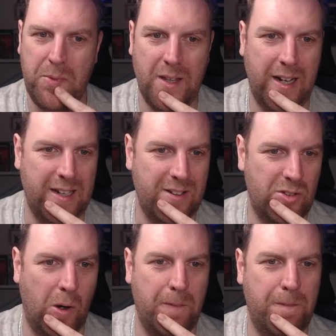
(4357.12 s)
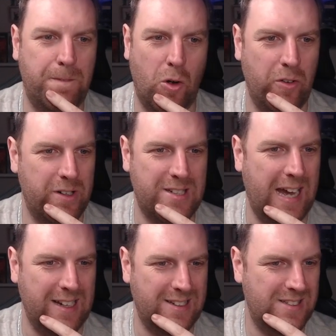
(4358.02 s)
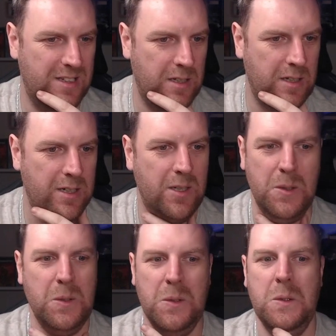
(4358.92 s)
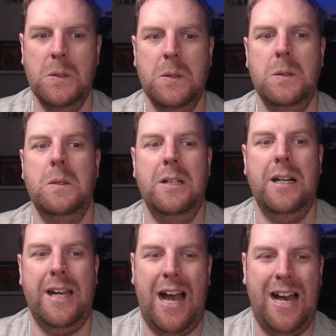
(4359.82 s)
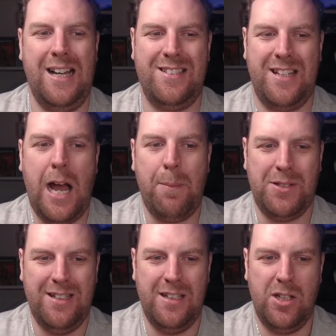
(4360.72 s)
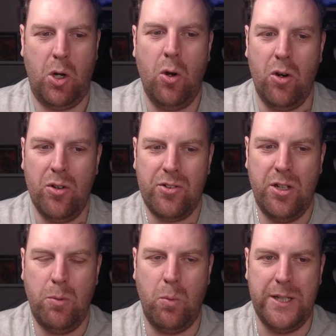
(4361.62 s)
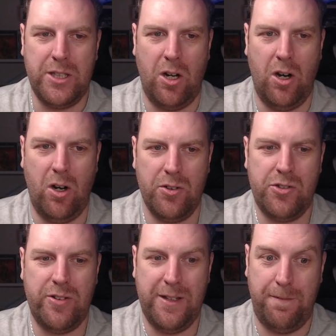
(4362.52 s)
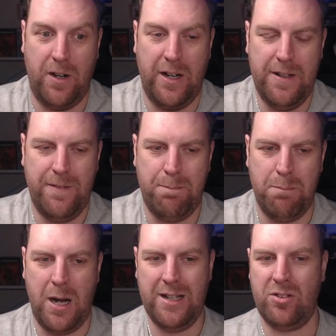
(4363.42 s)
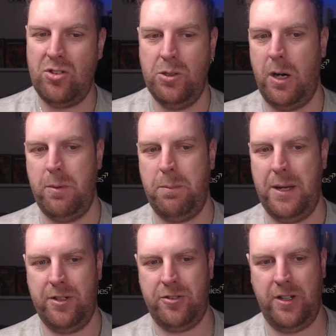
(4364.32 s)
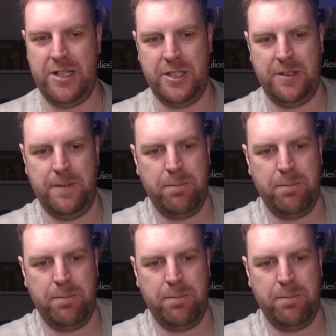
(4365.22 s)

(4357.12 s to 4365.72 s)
and it's got 4 attacks. It has Decapitating Claws, which are strength 5, -2 armor penetration,